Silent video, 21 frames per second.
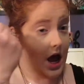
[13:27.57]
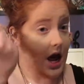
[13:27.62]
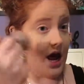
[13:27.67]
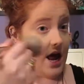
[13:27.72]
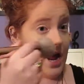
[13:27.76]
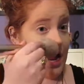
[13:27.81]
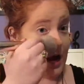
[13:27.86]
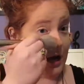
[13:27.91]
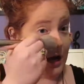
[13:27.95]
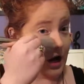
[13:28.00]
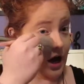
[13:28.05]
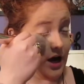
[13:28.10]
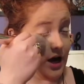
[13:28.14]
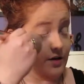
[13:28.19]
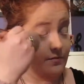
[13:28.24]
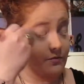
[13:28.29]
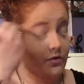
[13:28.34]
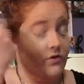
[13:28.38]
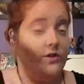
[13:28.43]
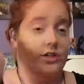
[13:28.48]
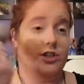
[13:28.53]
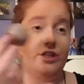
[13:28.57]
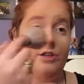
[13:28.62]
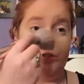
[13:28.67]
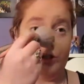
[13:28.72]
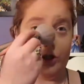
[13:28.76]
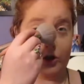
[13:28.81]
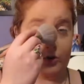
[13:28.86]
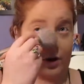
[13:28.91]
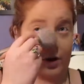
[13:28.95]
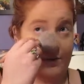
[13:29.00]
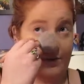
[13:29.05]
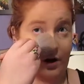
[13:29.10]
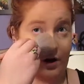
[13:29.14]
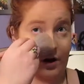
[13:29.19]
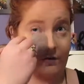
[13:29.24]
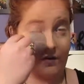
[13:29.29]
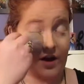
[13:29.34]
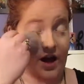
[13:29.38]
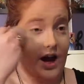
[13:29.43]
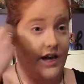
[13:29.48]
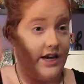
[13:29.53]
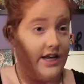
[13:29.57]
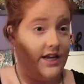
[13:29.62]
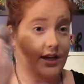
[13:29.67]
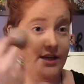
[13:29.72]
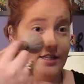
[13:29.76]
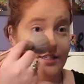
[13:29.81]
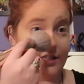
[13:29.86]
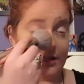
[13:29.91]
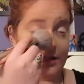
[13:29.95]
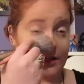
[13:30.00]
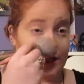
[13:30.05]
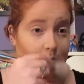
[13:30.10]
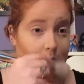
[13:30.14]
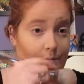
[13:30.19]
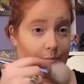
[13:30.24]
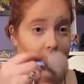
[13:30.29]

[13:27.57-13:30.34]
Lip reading: and I am going to swipe off any existing